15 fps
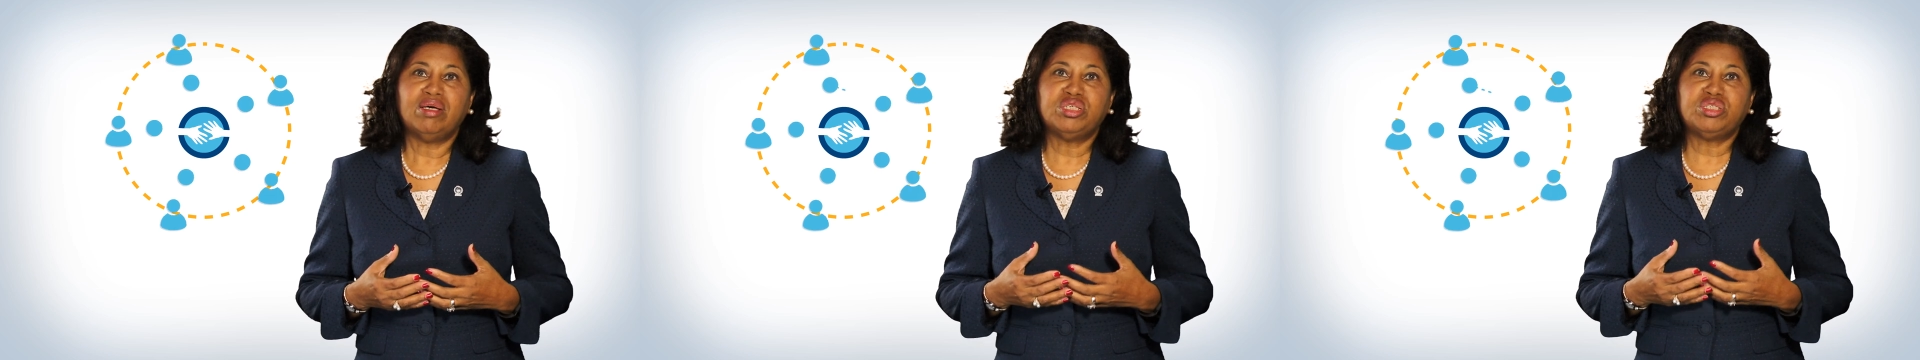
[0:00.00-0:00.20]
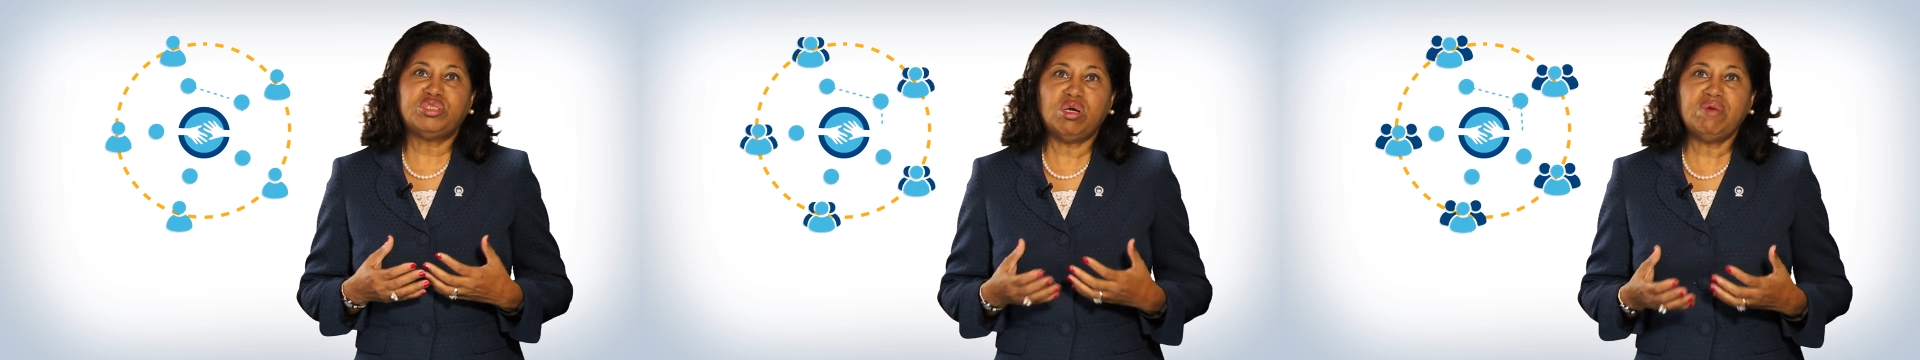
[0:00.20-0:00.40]

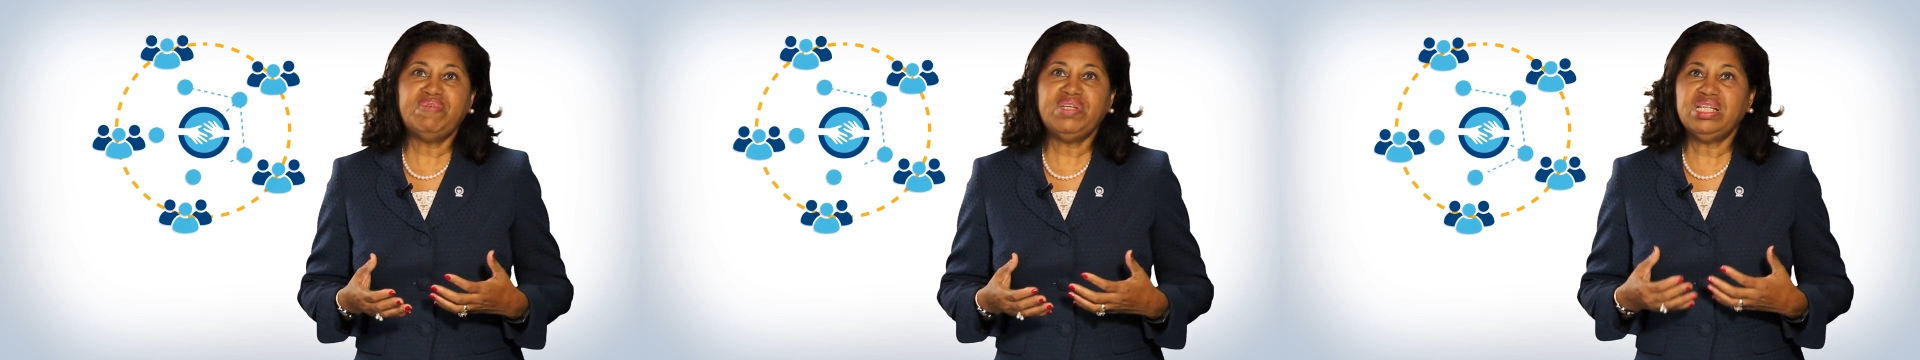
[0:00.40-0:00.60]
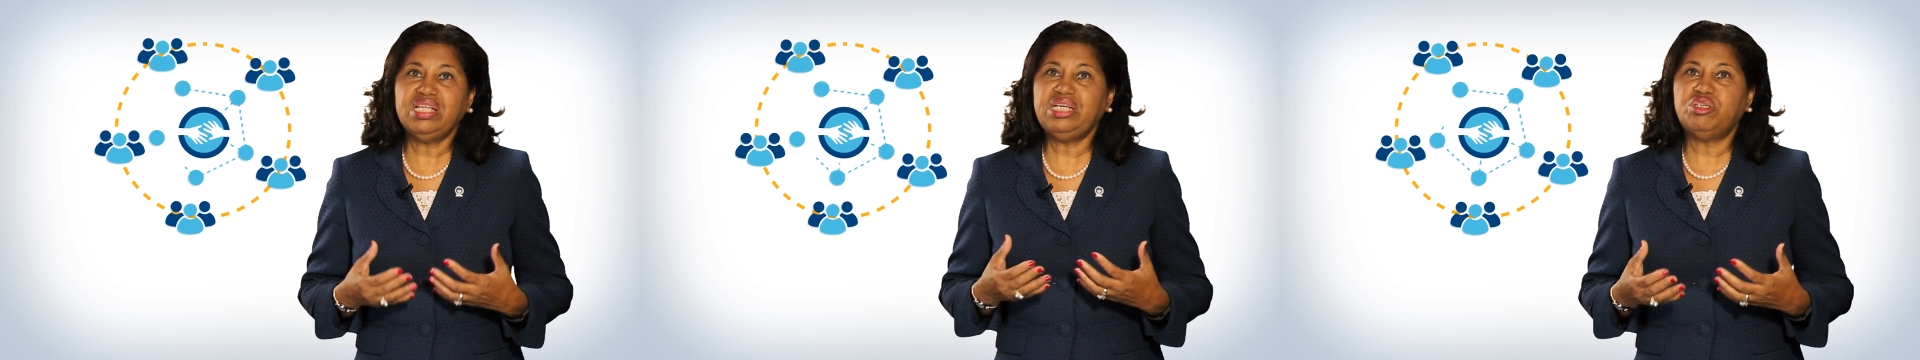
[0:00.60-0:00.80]

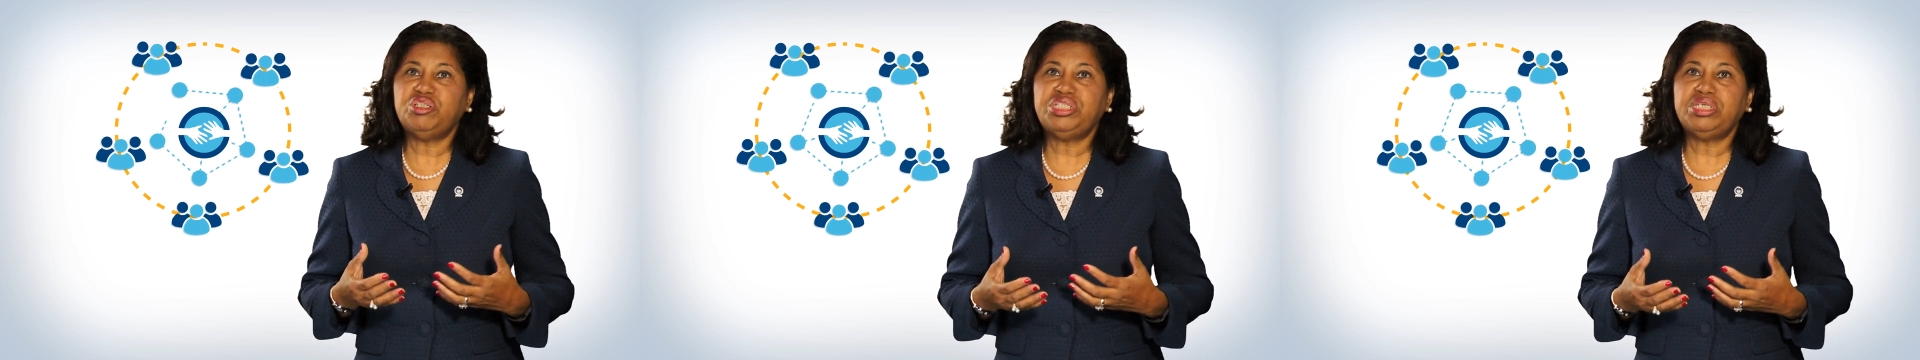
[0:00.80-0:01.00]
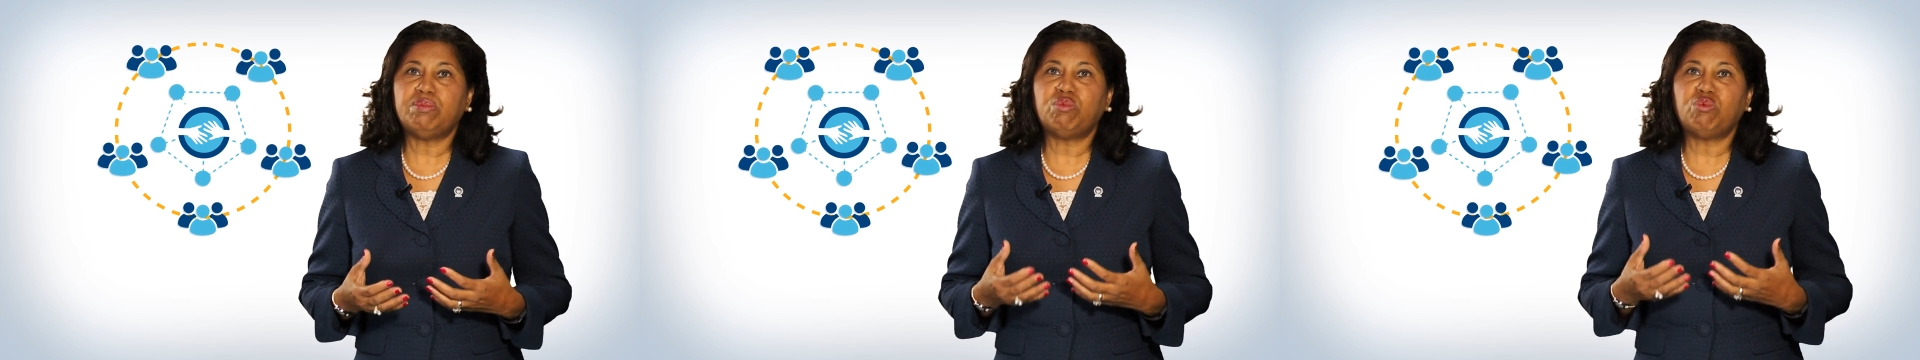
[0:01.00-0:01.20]
Servant
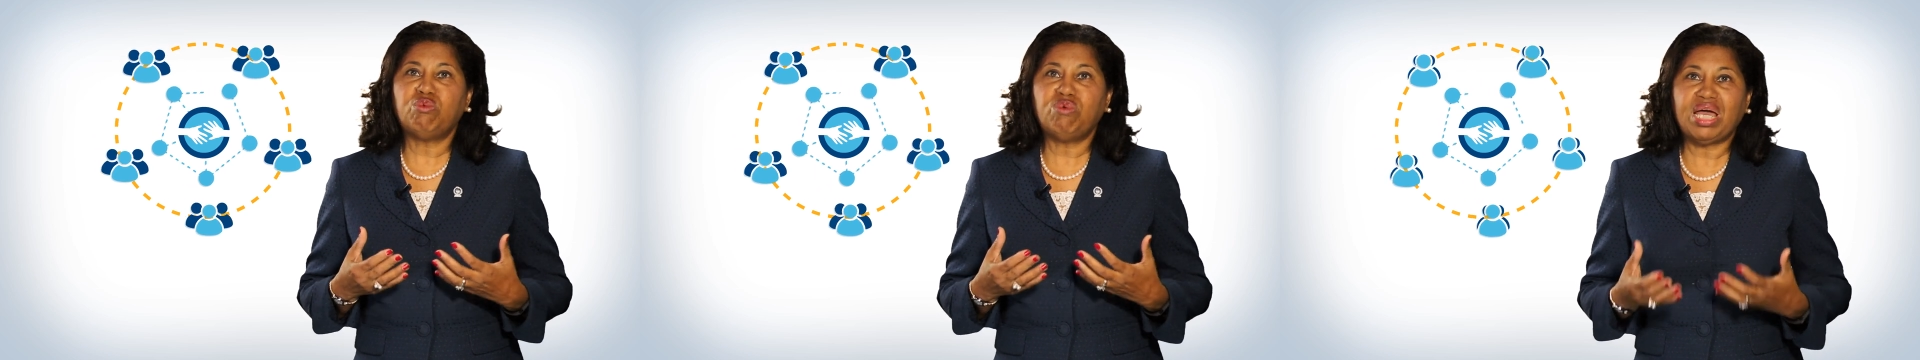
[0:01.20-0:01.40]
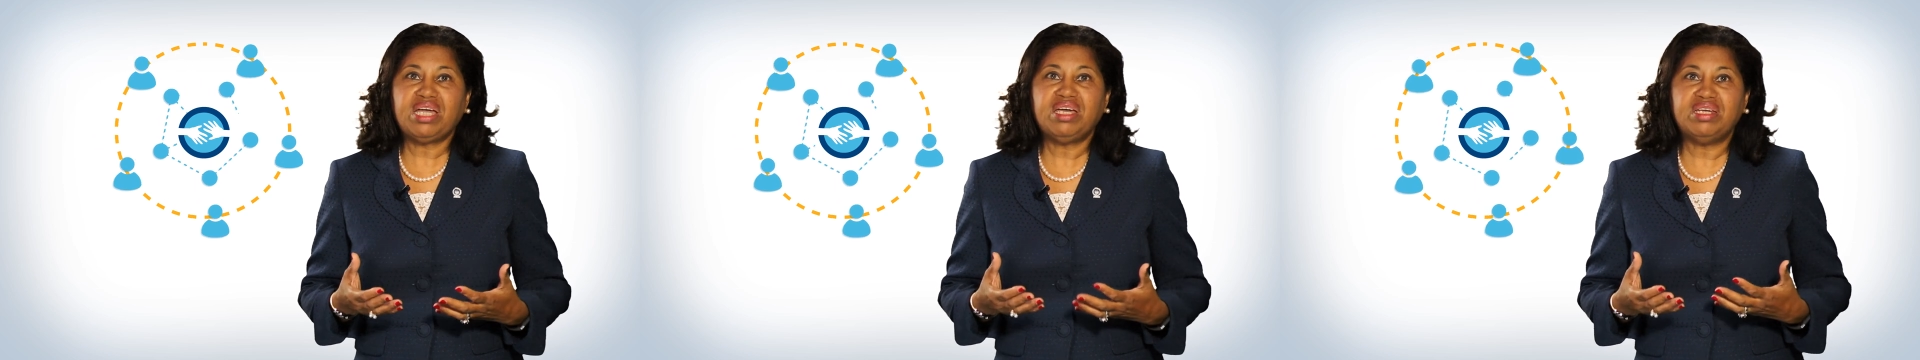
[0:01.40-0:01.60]
leadership
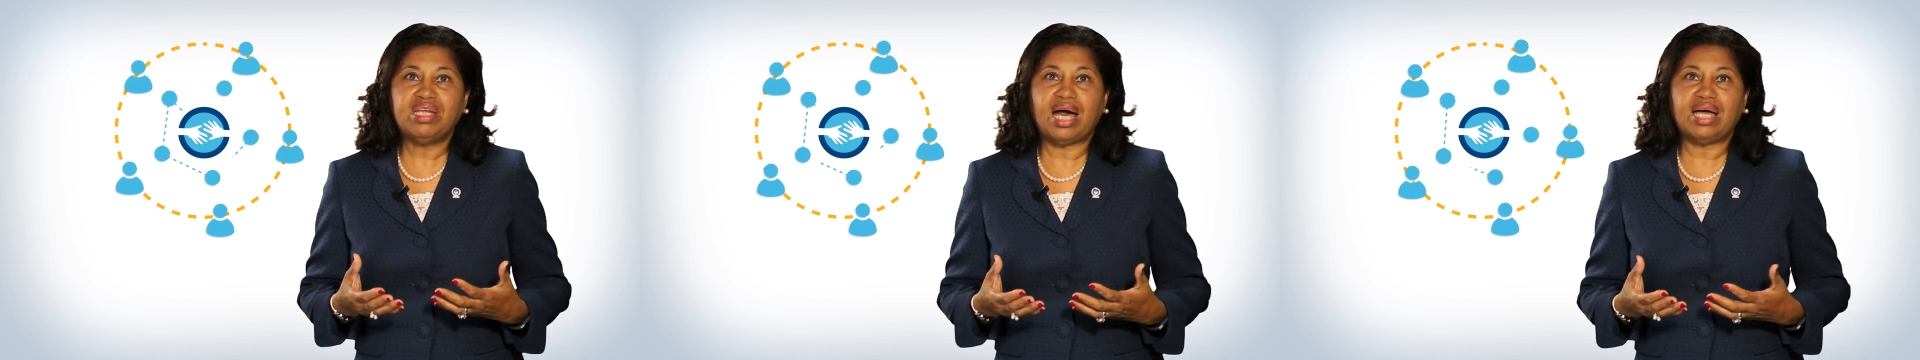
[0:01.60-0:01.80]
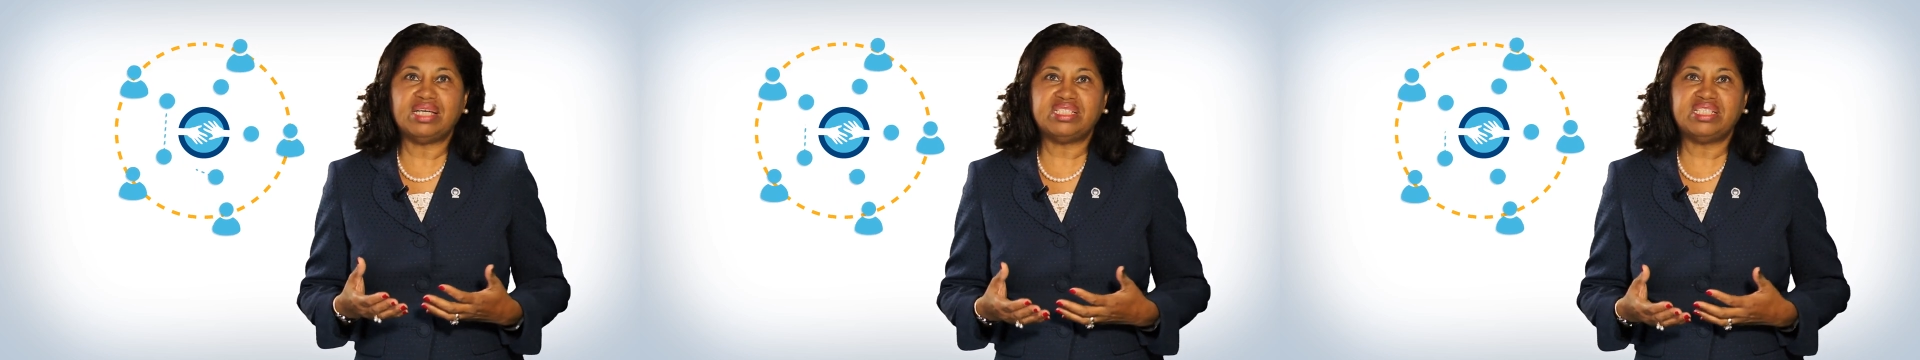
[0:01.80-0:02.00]

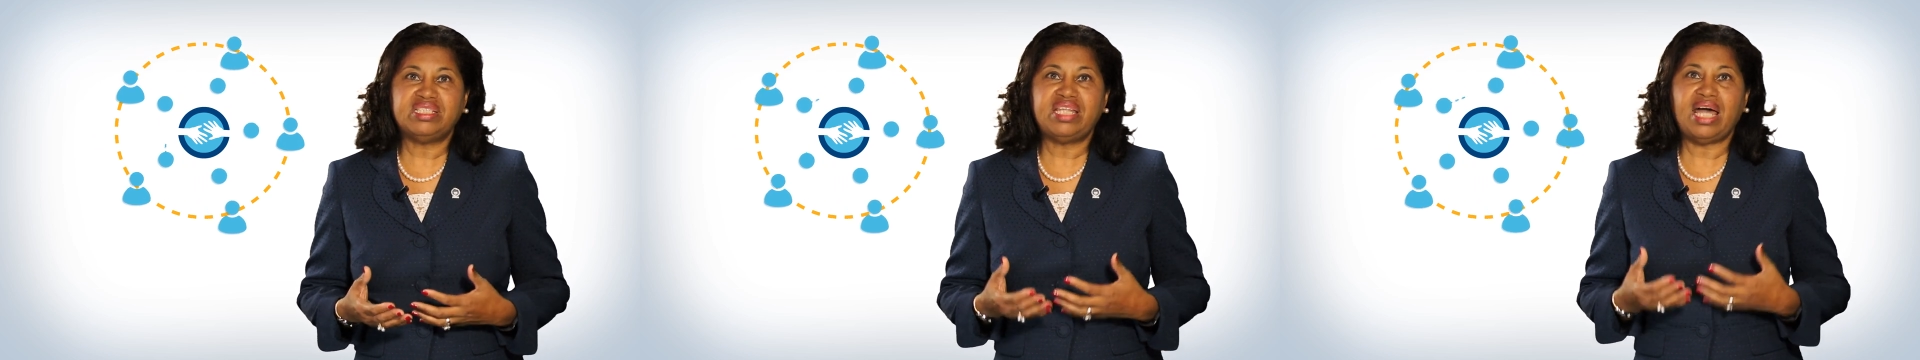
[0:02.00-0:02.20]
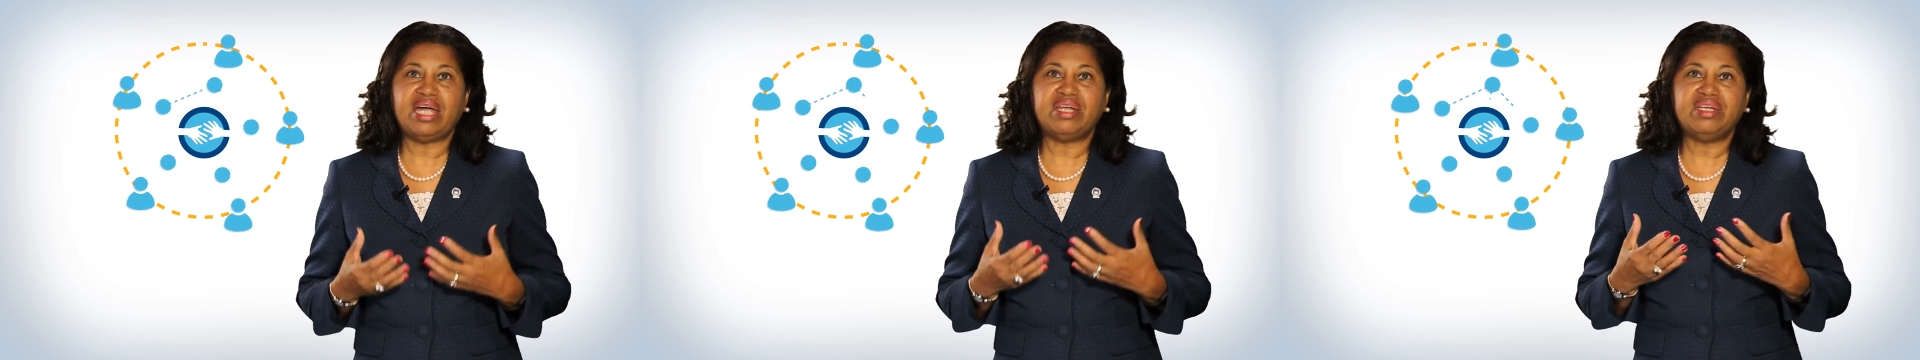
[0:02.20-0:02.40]

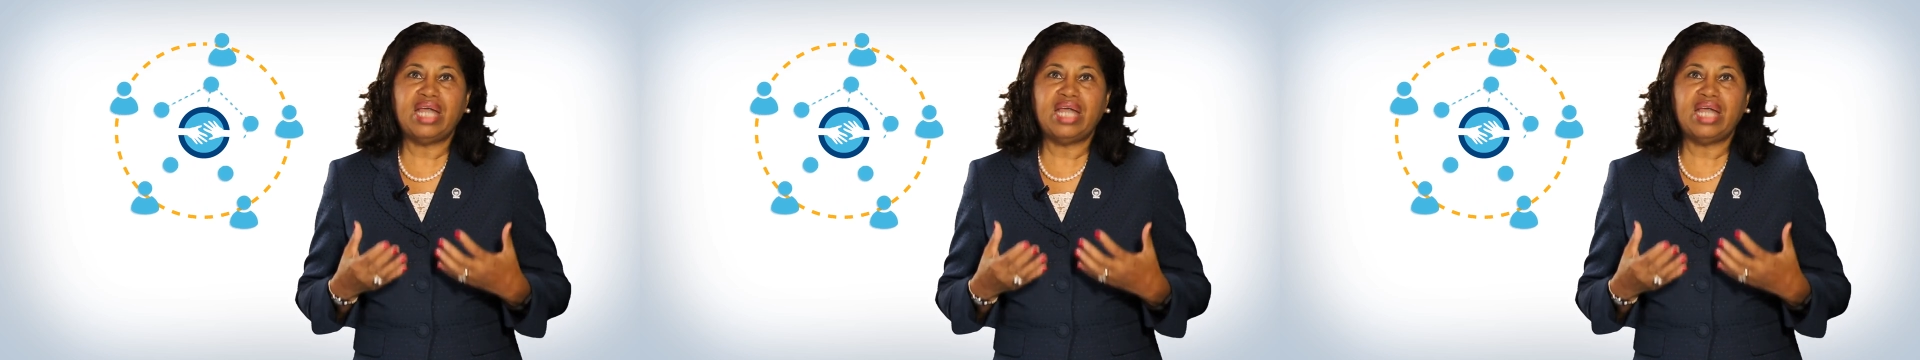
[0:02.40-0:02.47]
recognizes that